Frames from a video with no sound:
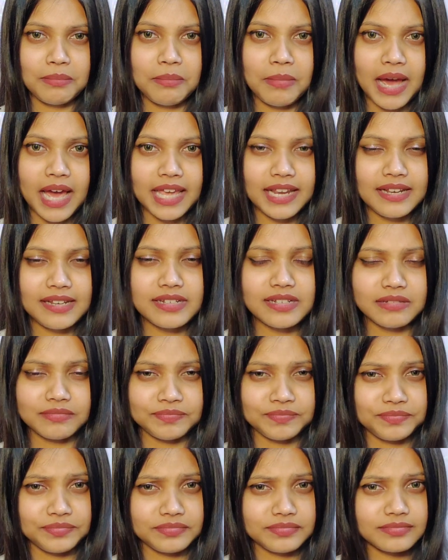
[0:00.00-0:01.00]
a mild
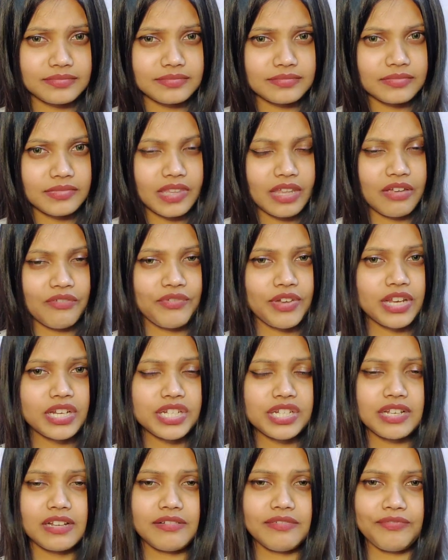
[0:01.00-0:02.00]

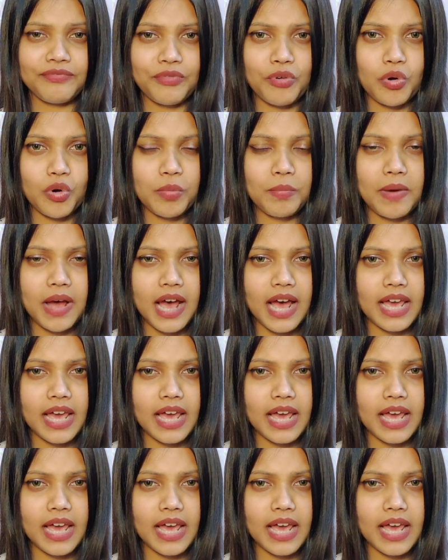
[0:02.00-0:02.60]
facial foam.